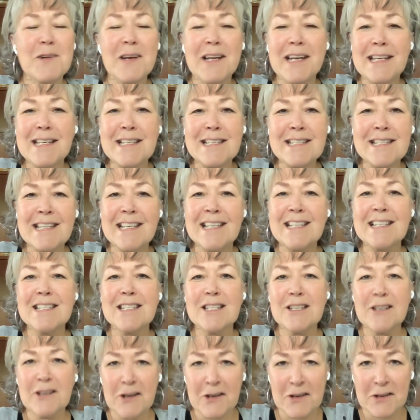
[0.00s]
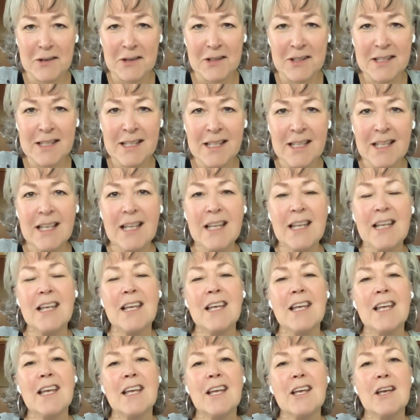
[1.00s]
26-year-old
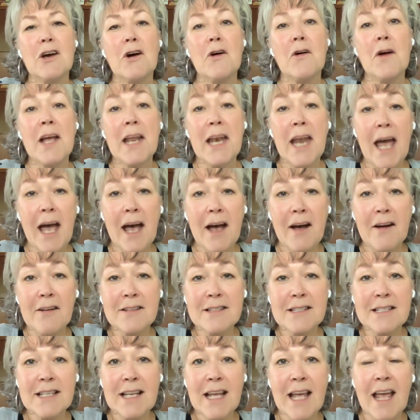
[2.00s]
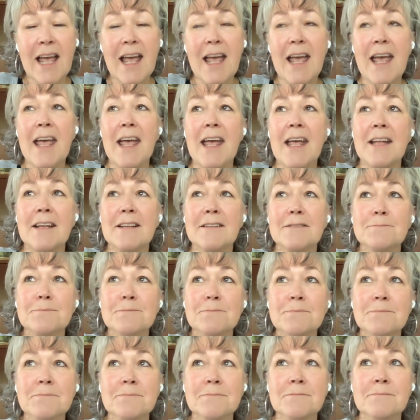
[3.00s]
going out
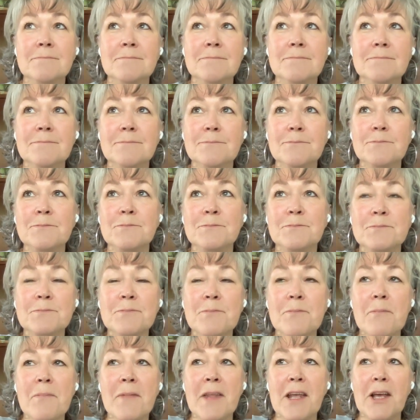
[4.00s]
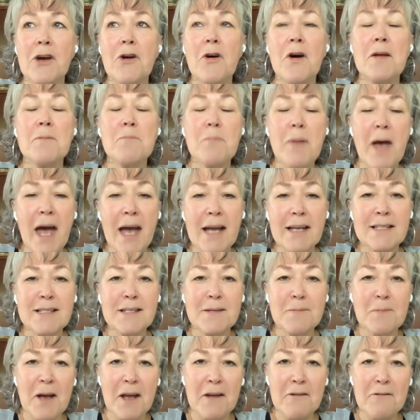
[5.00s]
and going back
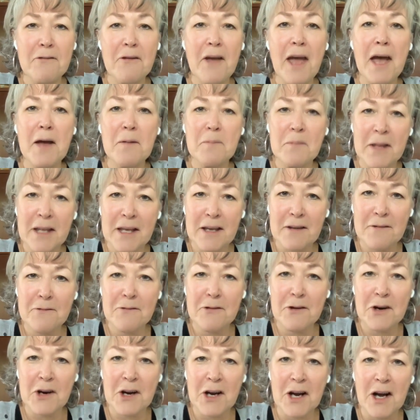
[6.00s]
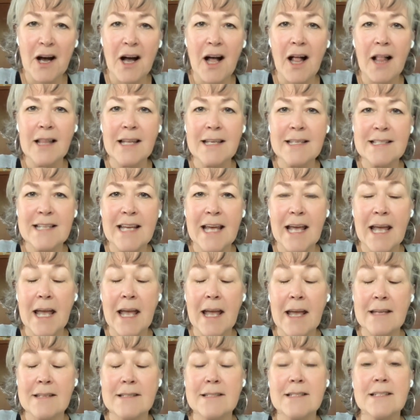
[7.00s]
to my family for a
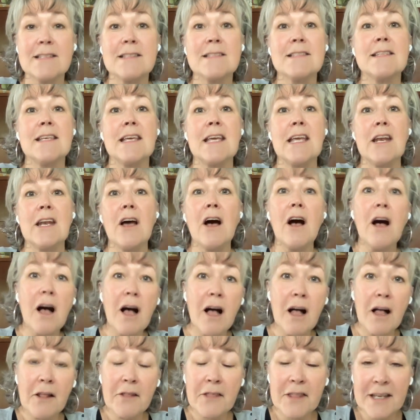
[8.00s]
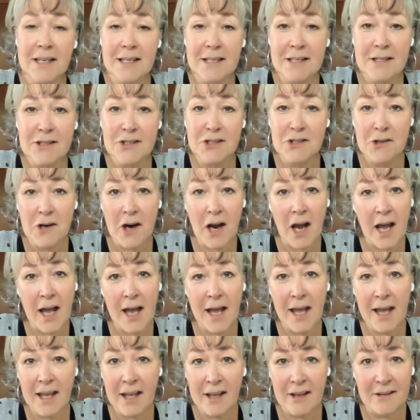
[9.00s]
holiday and just seeing all these
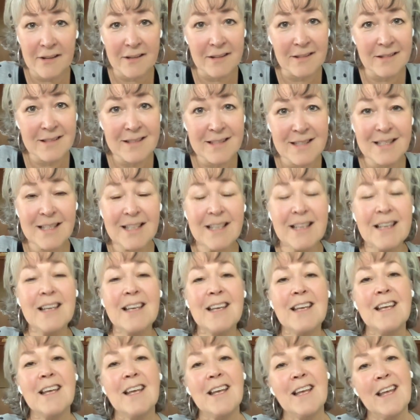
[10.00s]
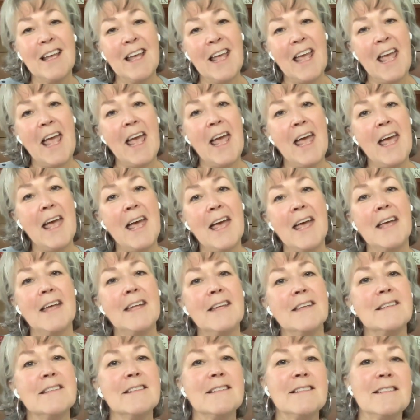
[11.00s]
triangles
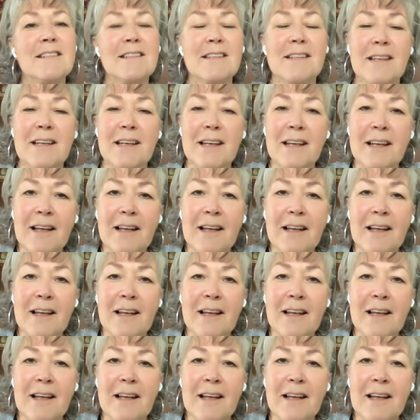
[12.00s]
and